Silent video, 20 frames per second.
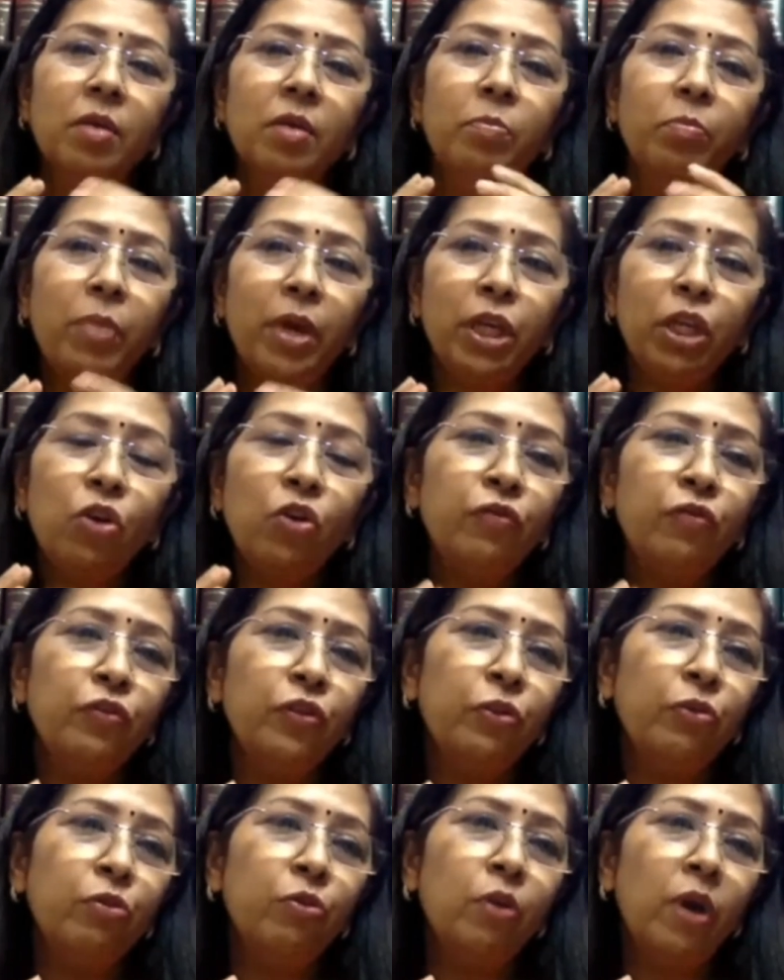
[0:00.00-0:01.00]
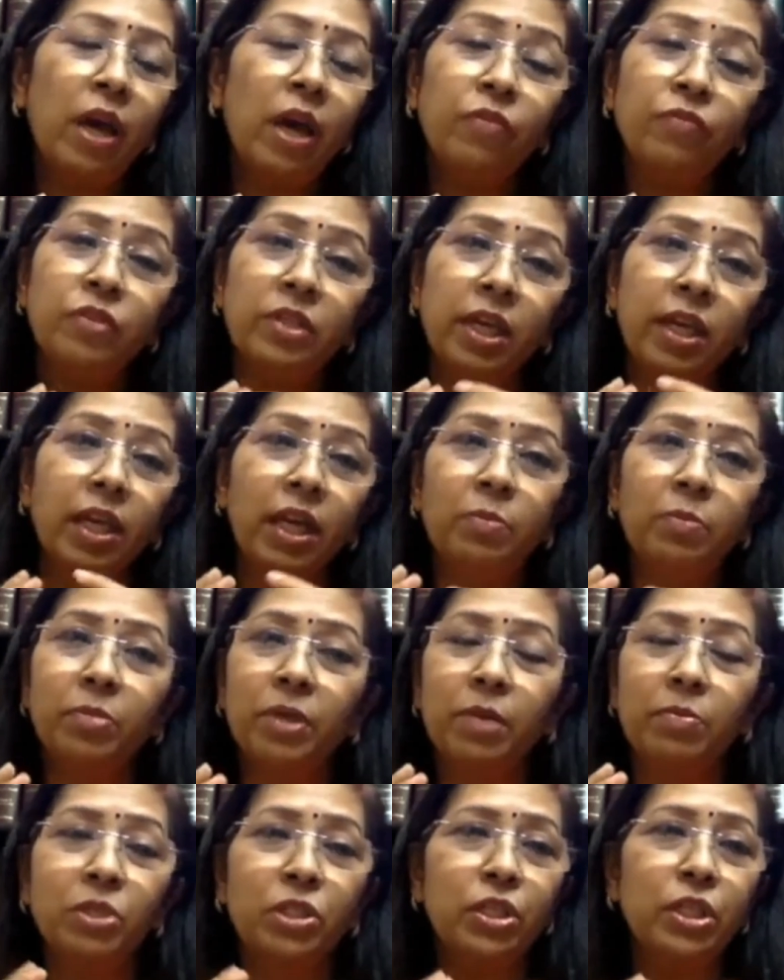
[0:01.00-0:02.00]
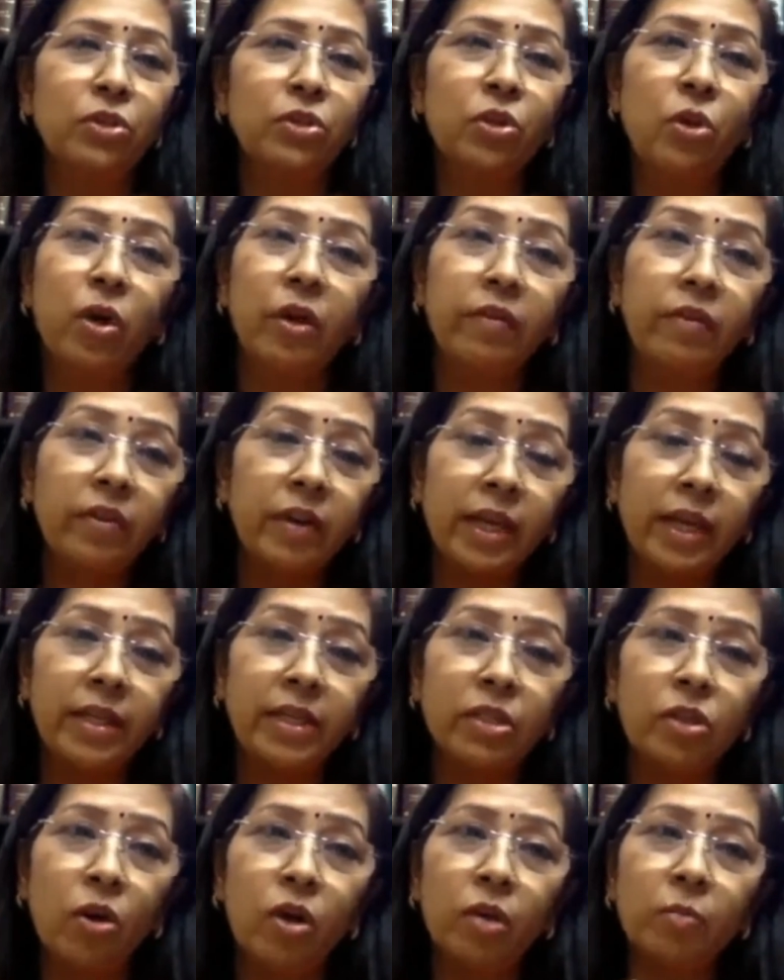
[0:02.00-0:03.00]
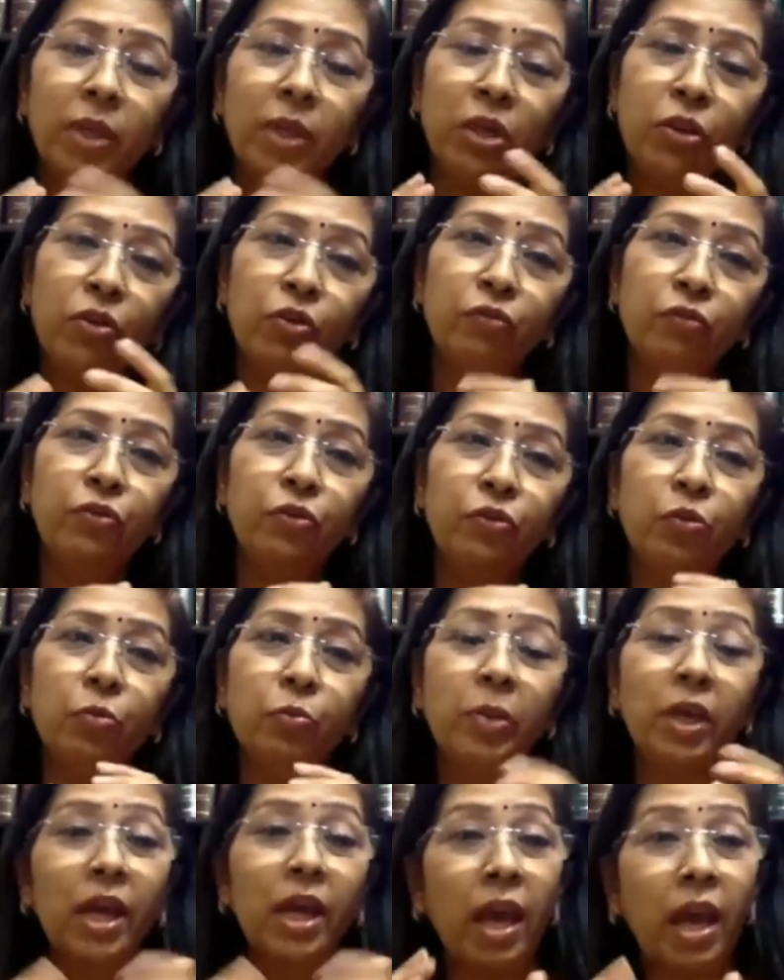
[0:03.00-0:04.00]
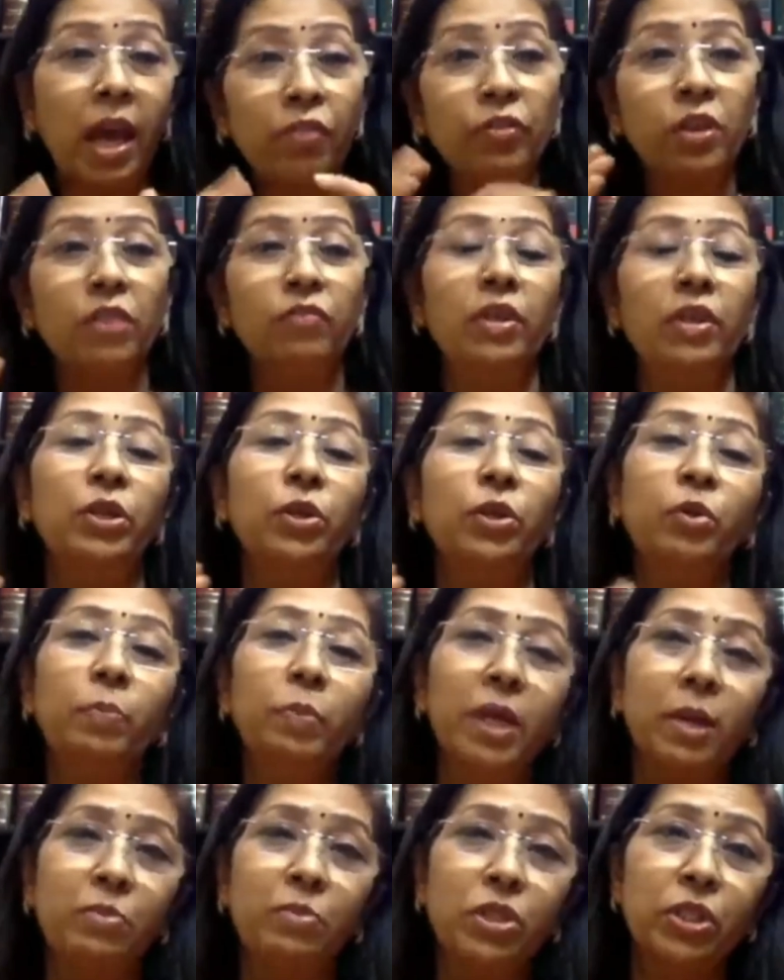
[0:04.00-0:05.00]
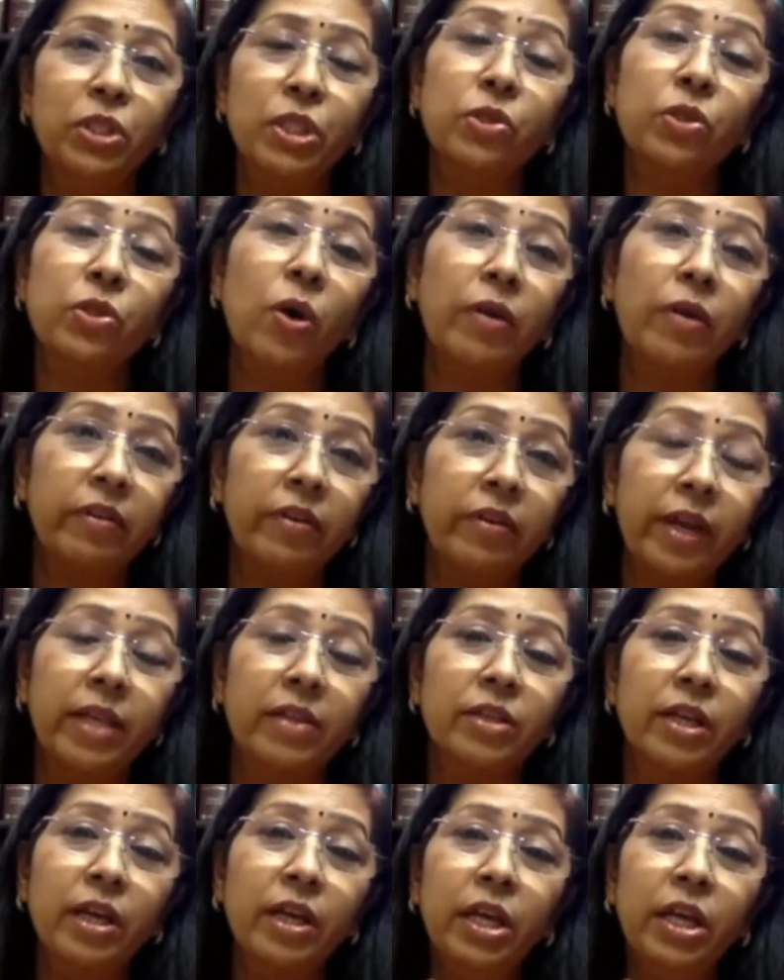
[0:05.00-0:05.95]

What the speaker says: many of you have taken premises on rent or many of you may have given your premises on rent.